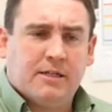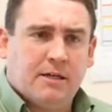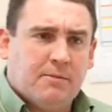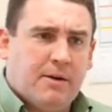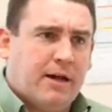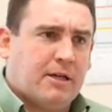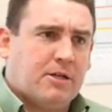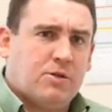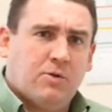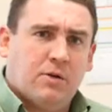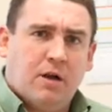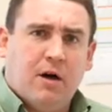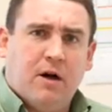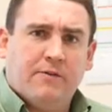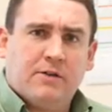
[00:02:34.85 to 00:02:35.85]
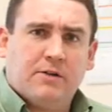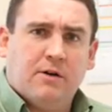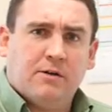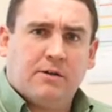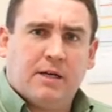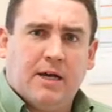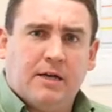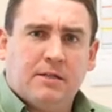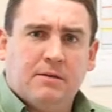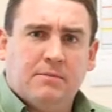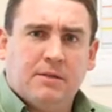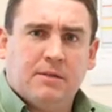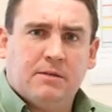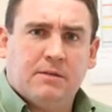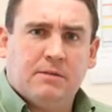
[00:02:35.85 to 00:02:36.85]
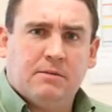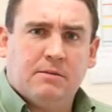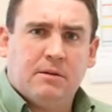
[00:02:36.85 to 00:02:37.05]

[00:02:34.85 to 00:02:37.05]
So making sure livestock customers,